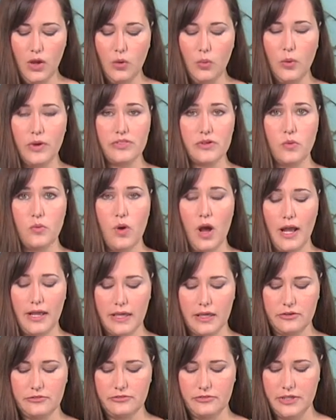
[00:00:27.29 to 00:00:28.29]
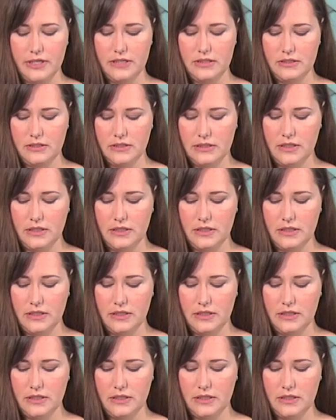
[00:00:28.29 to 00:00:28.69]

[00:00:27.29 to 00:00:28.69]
With a walking foot,